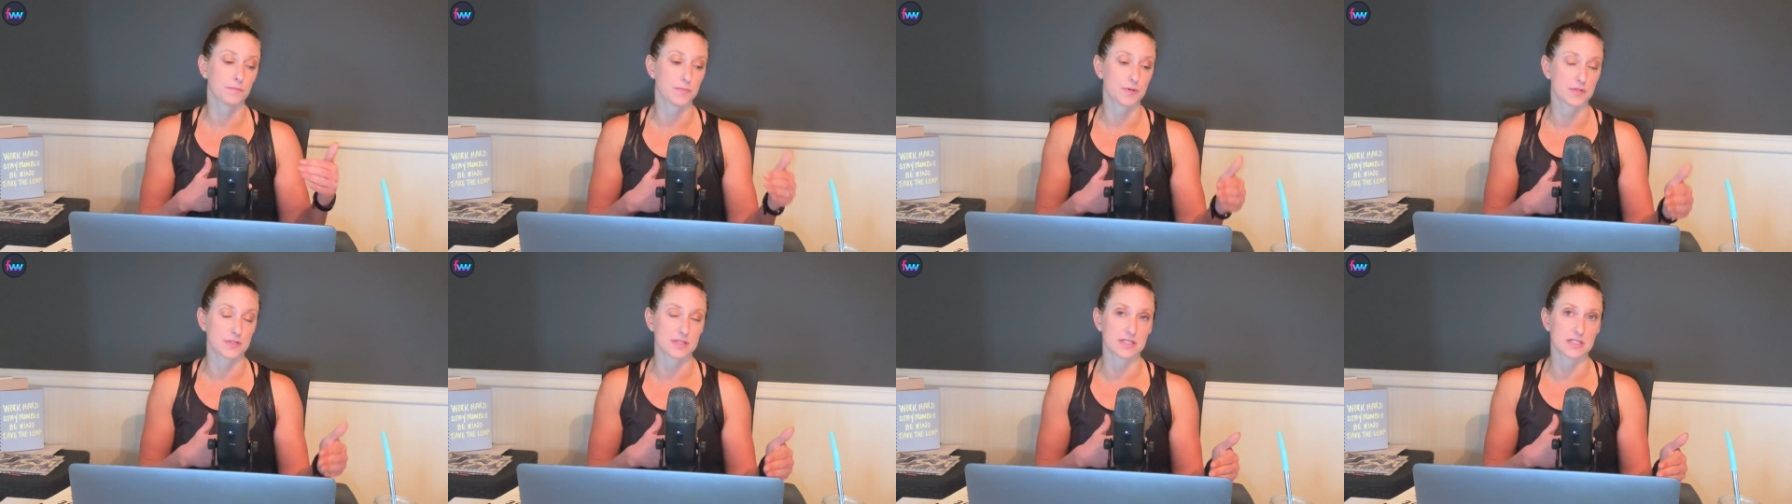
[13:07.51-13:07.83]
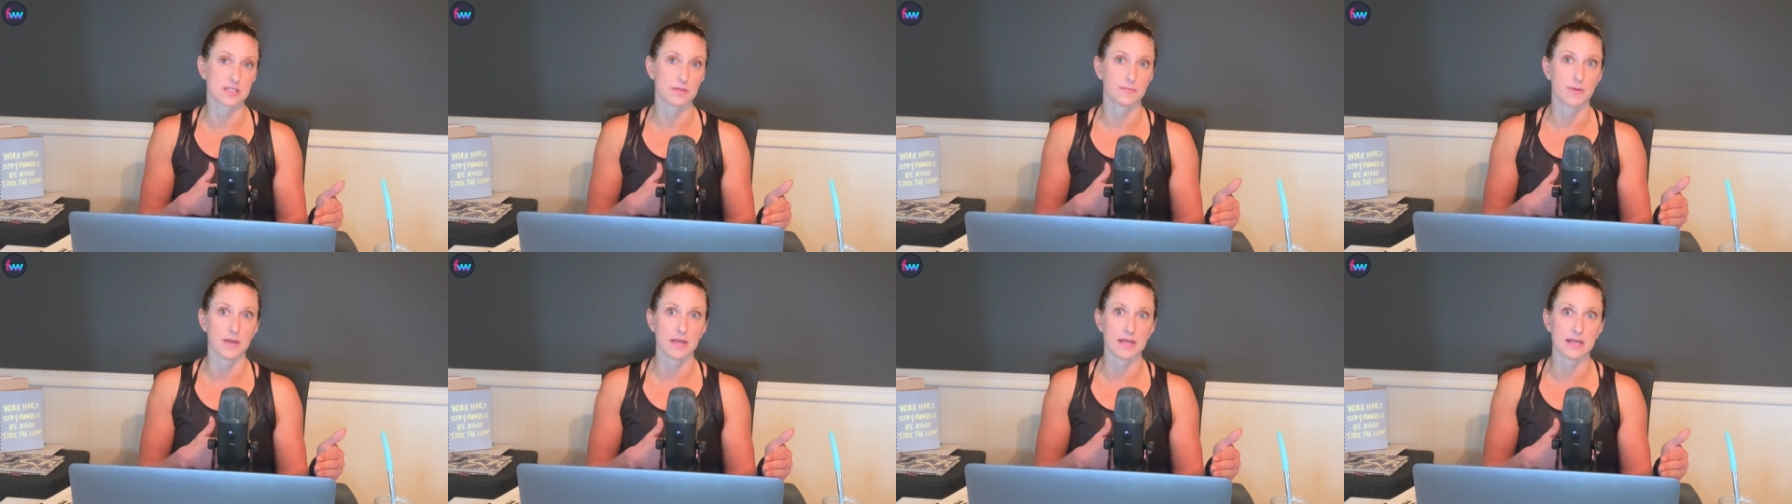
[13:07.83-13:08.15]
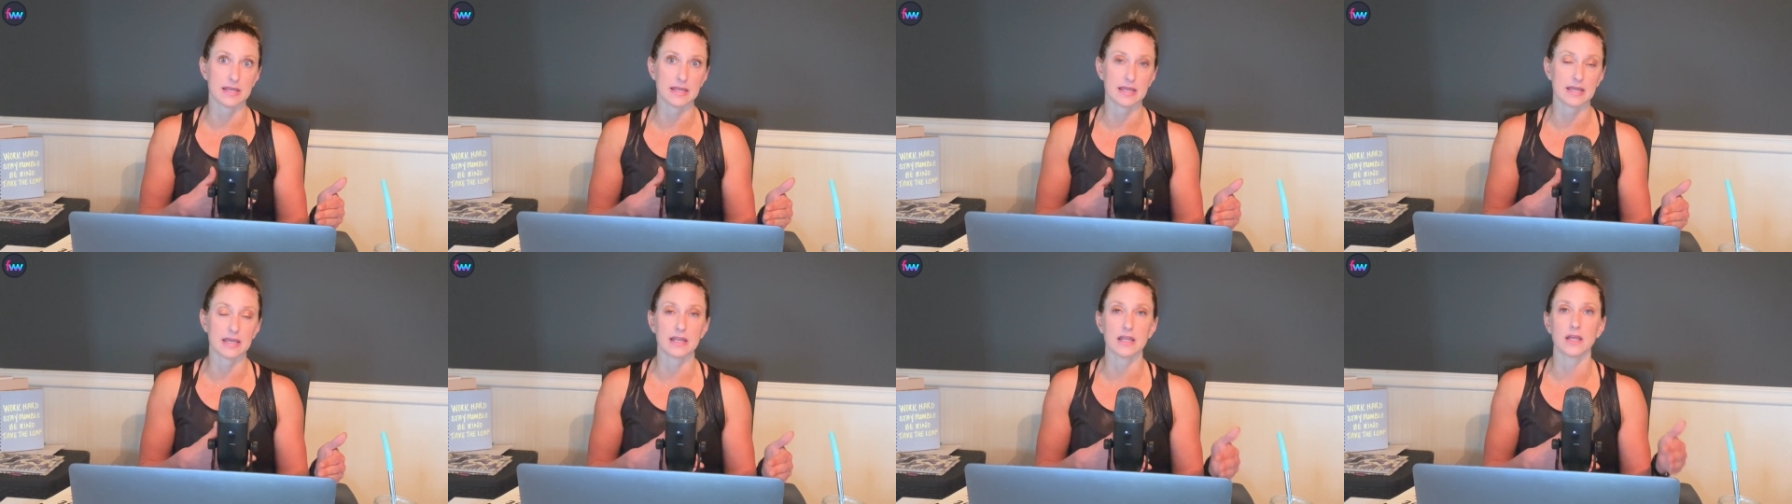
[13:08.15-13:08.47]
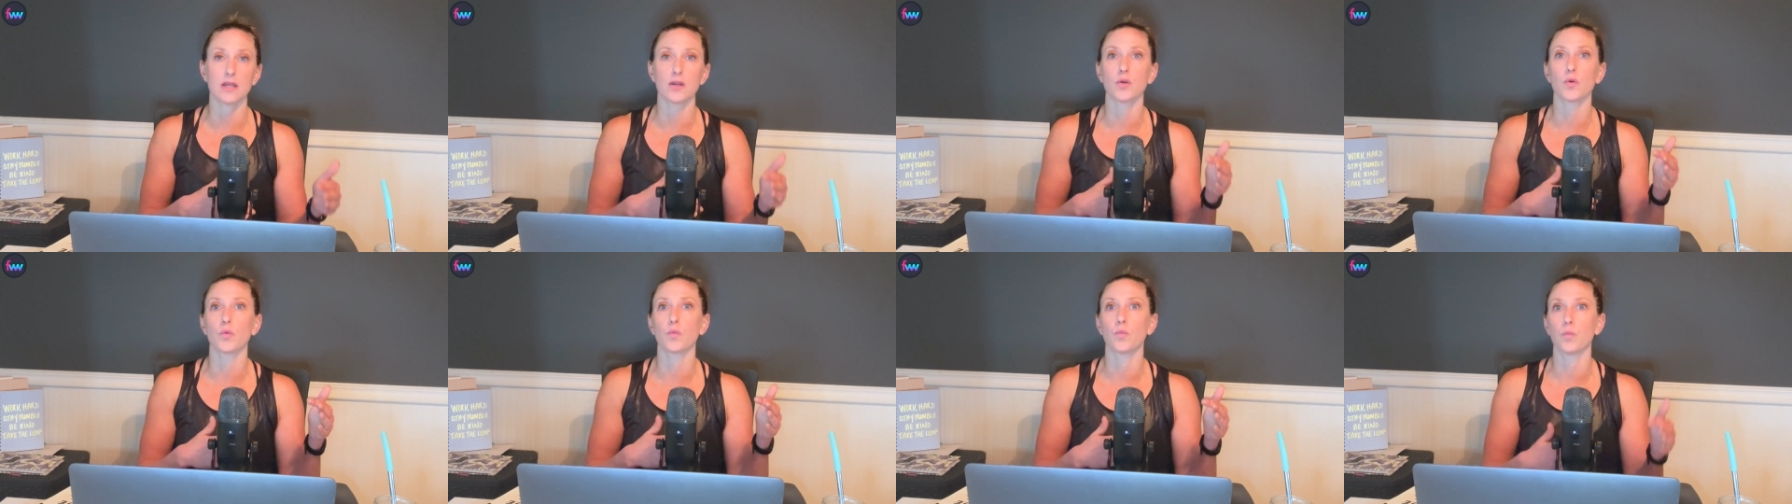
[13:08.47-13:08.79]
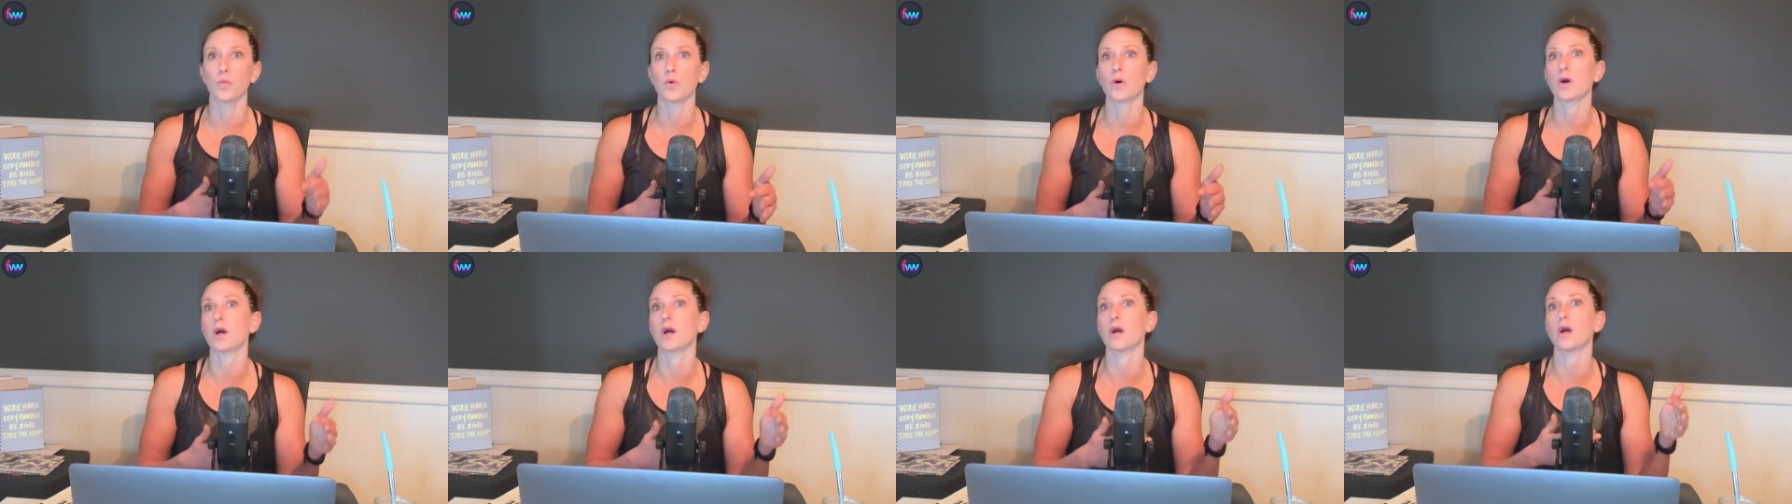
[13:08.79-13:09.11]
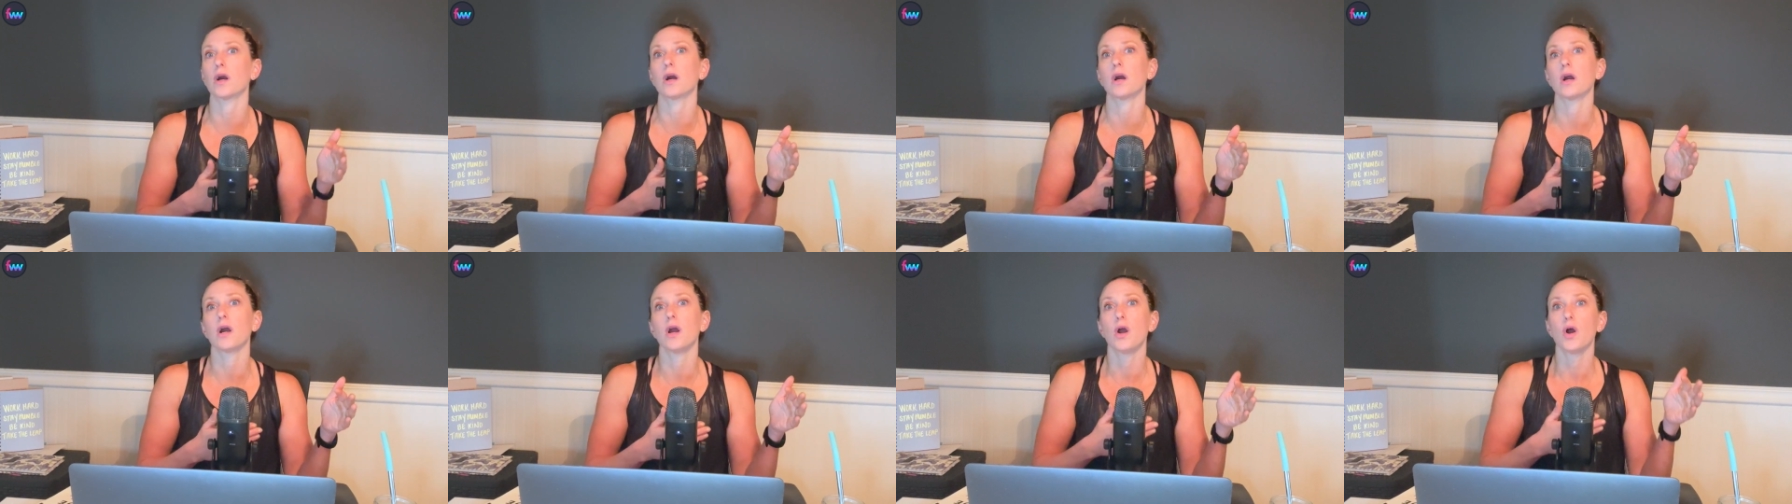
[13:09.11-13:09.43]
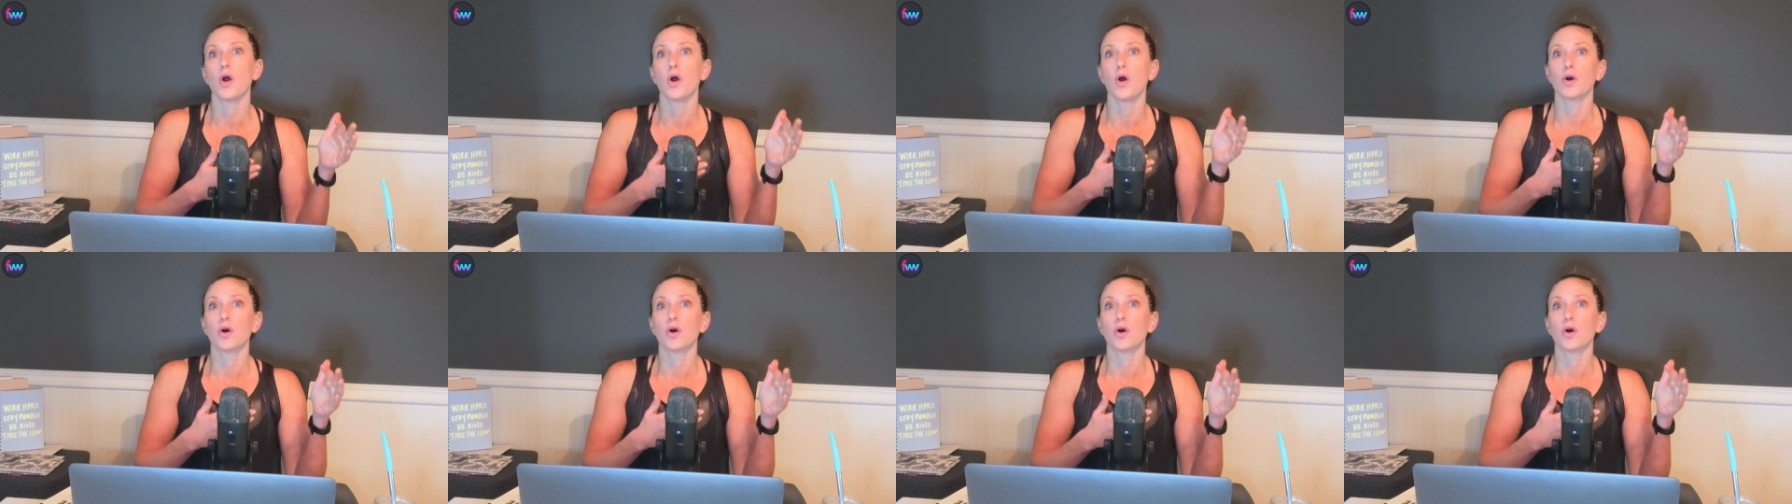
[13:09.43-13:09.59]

participating in it were